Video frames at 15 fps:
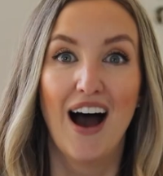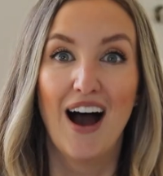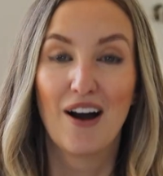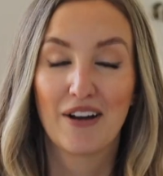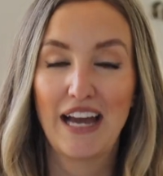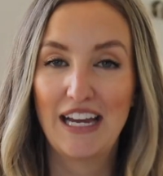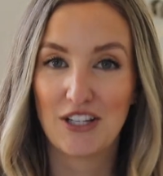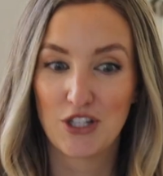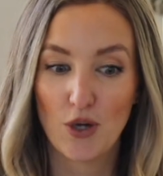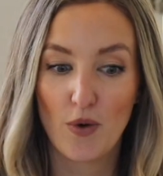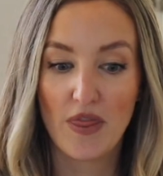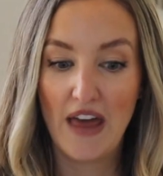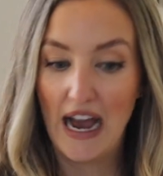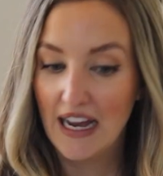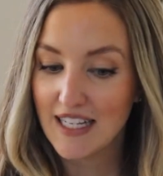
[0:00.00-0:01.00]
Okay, so
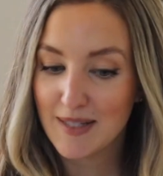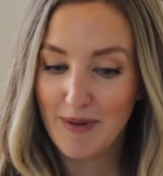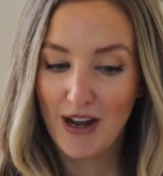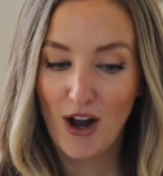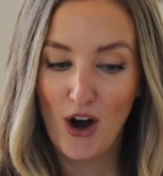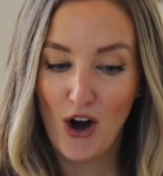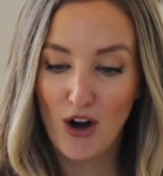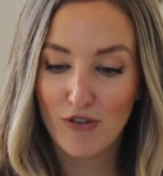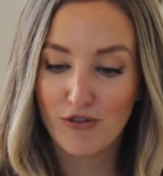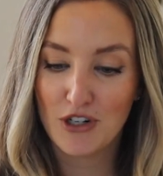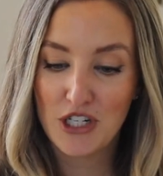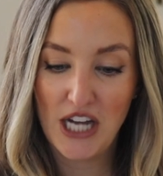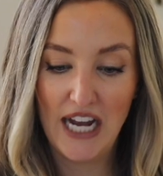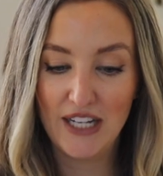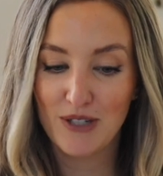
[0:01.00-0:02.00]
that is my haul for
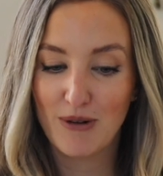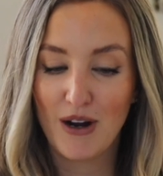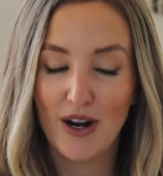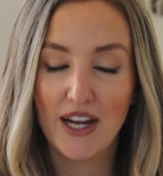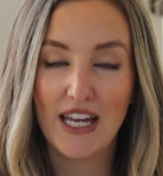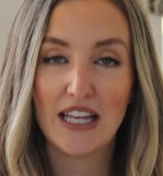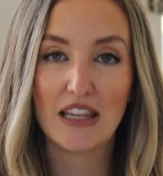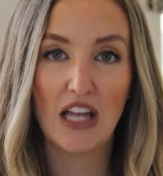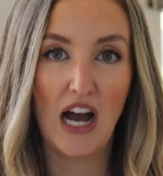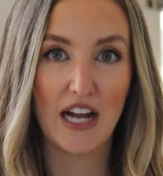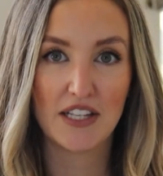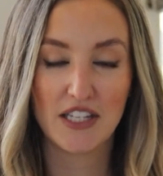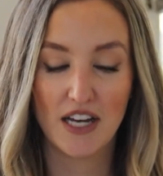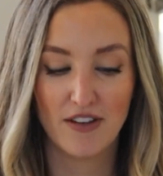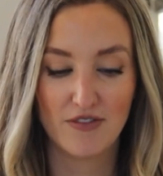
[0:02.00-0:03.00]
January.
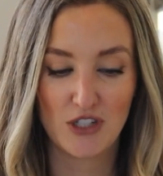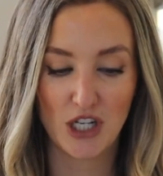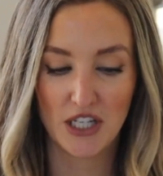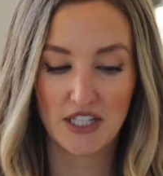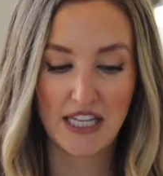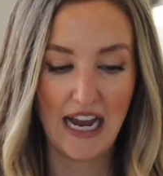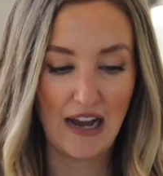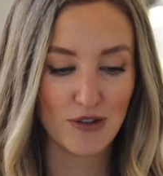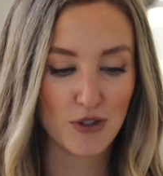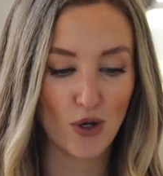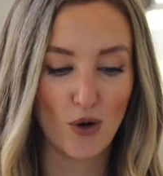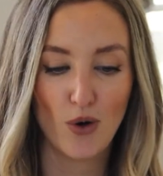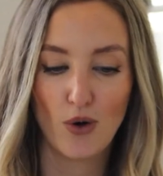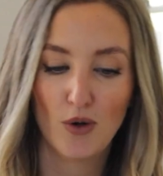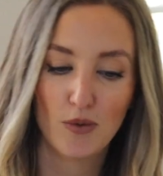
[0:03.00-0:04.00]
Lots of just
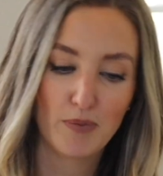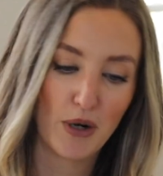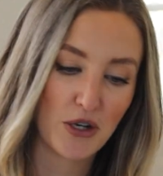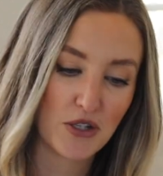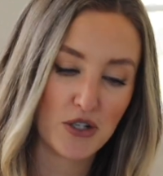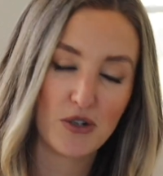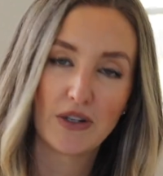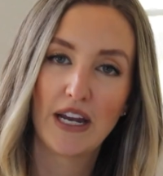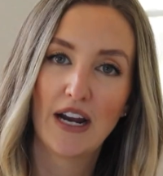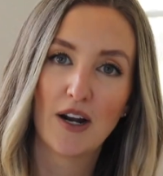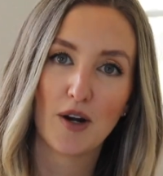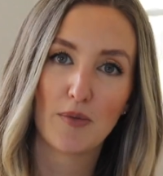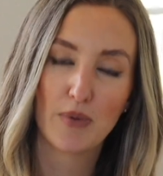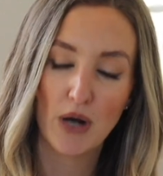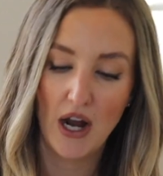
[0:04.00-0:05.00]
household personal
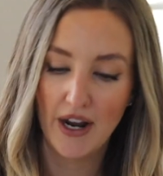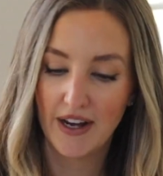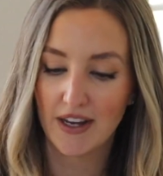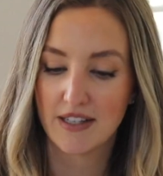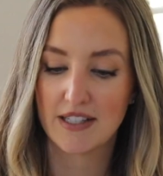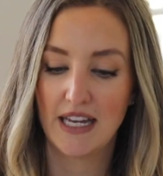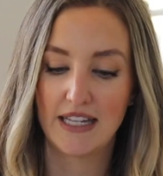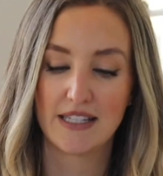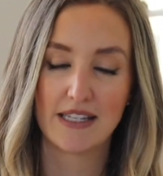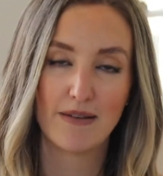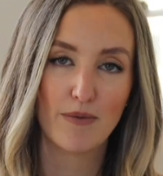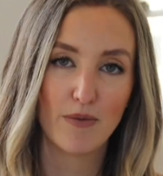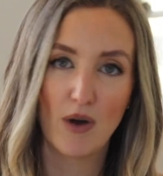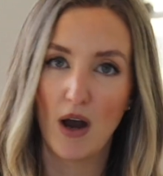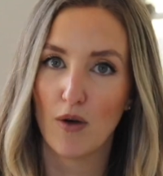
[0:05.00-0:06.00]
care products and
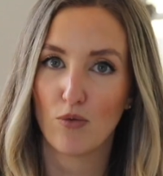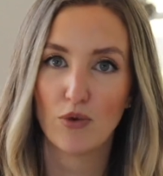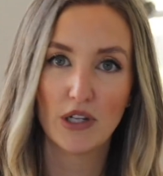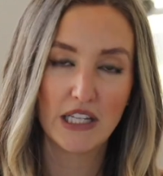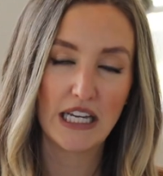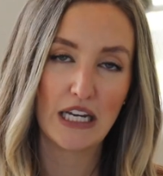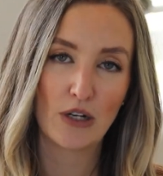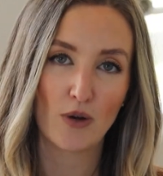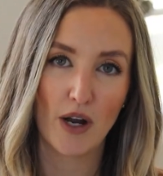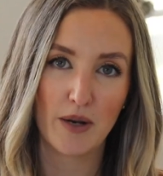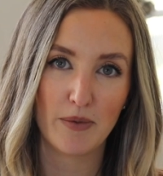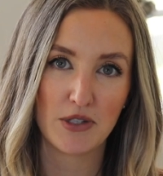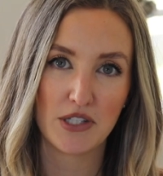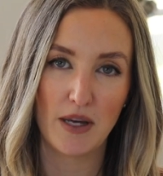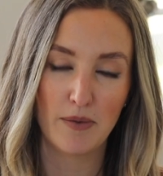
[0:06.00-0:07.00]
some really
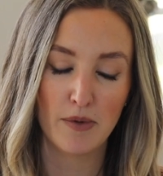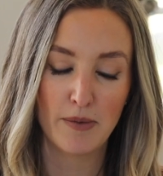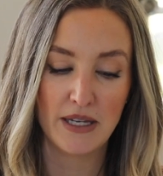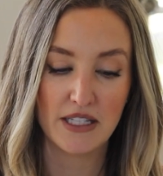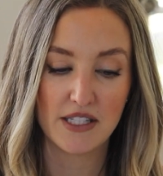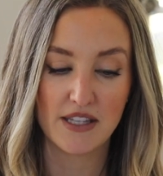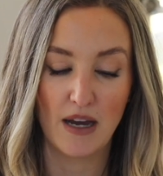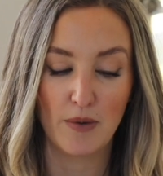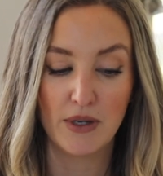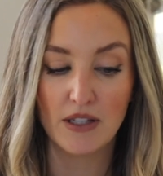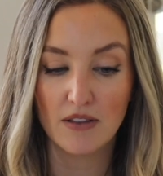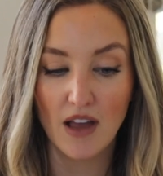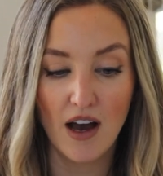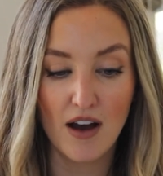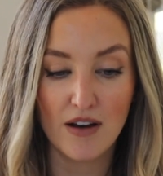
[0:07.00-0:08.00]
incredible supplements that we
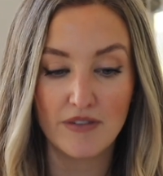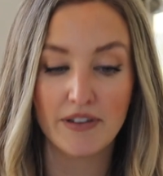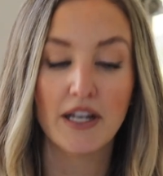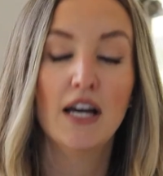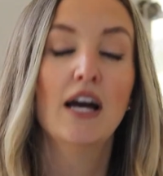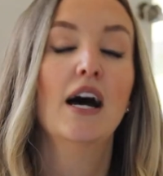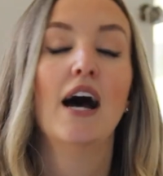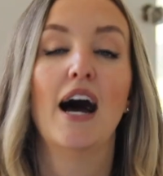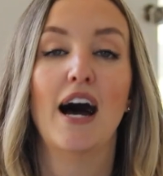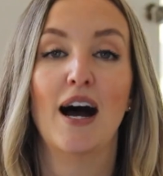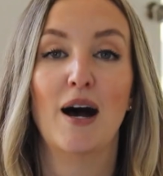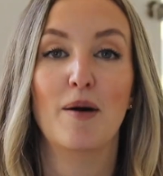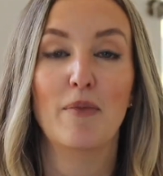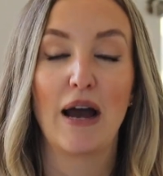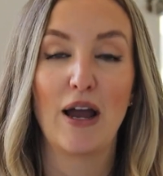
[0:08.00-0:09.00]
love.
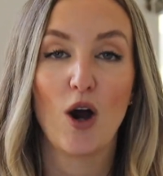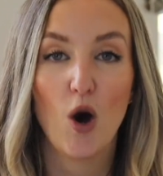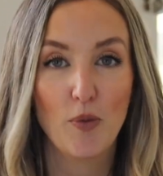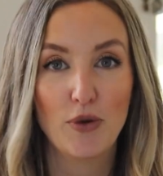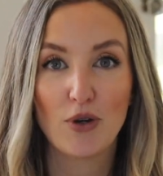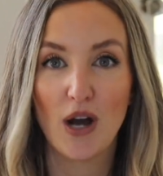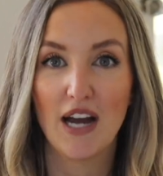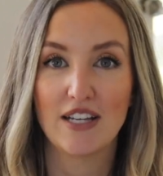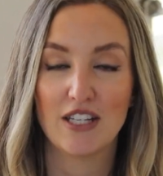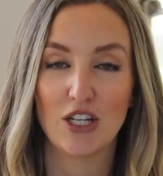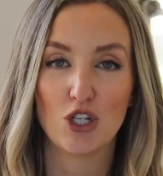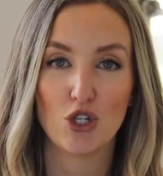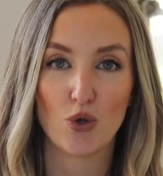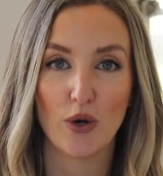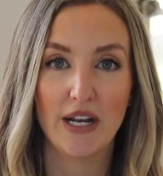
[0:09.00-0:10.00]
Um, I hope you guys
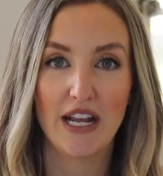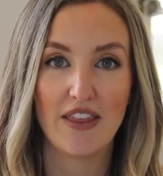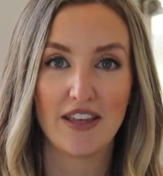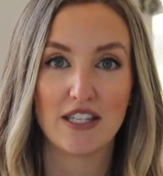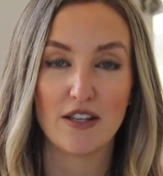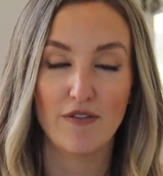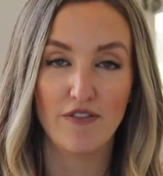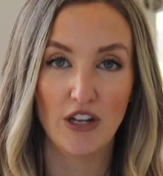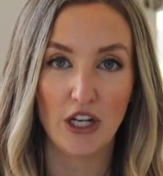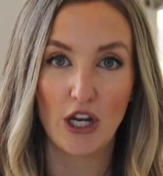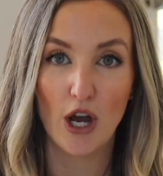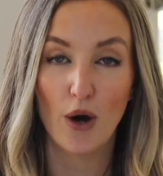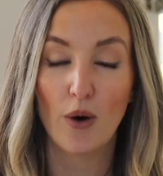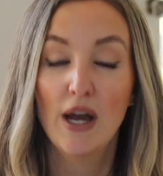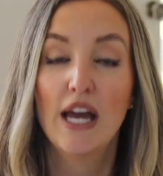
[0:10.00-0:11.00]
enjoyed this
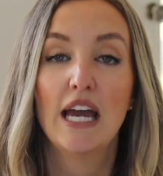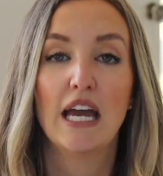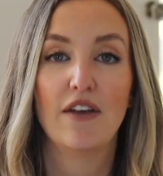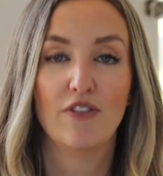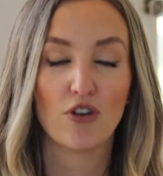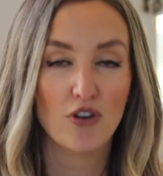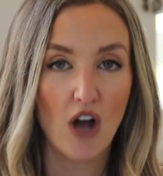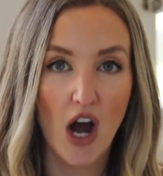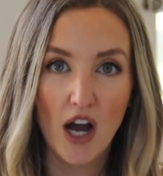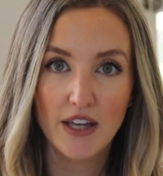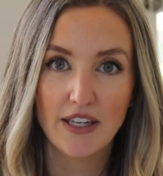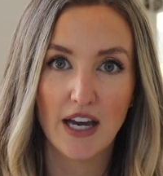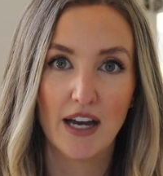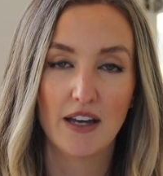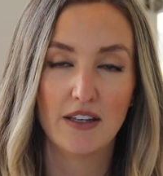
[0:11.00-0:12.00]
video. If you're
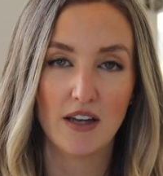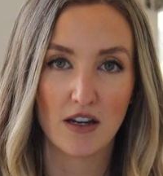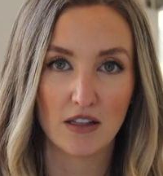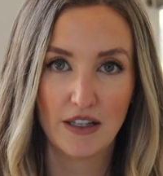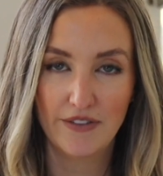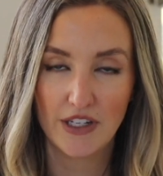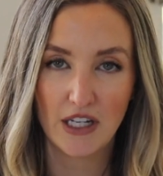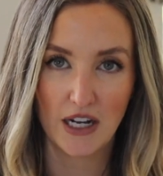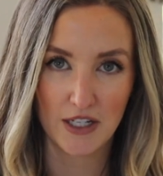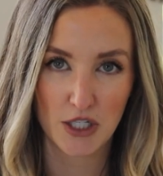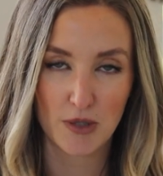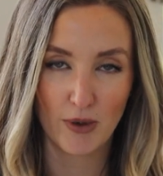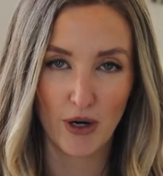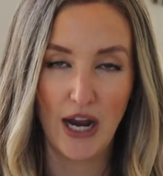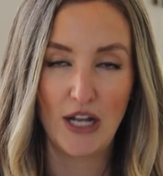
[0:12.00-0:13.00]
not yet a Young Living
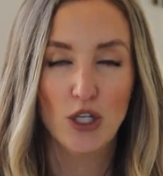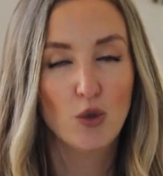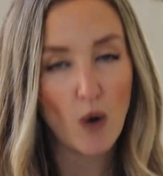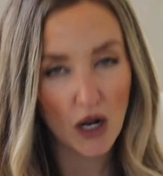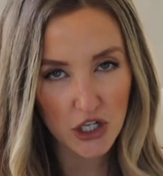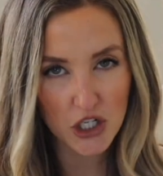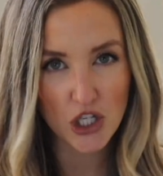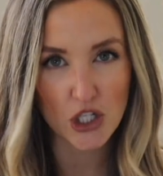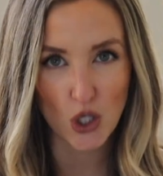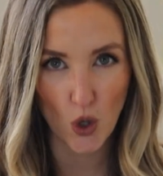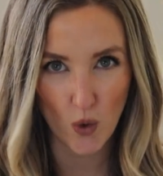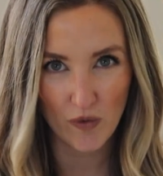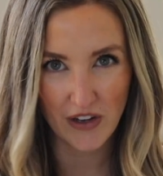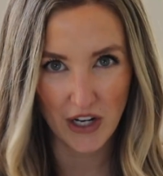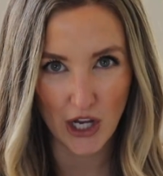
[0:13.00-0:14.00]
customer and you watched this
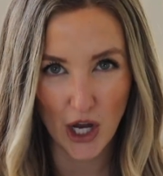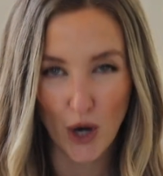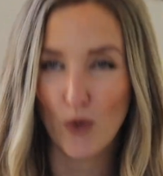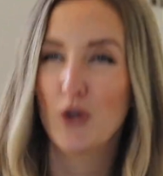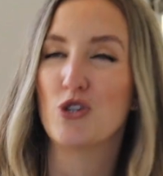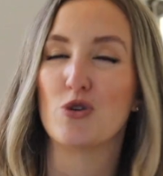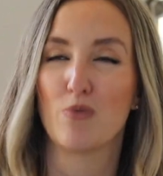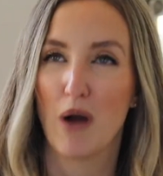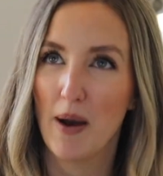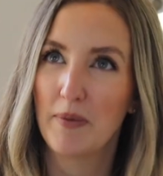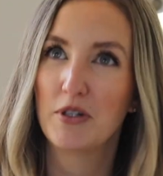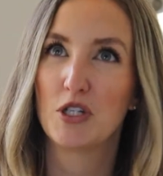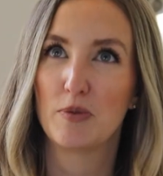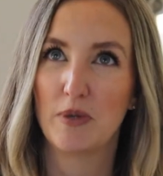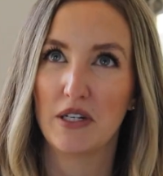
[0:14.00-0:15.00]
whole video, you should
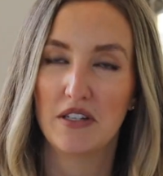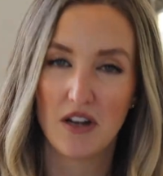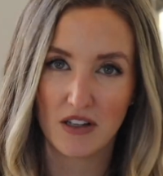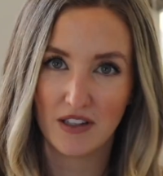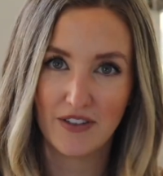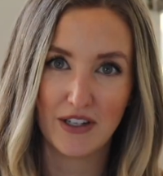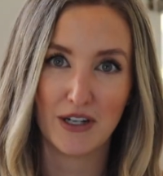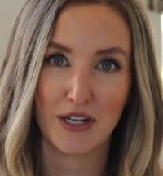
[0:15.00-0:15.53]
probably just be a Young Living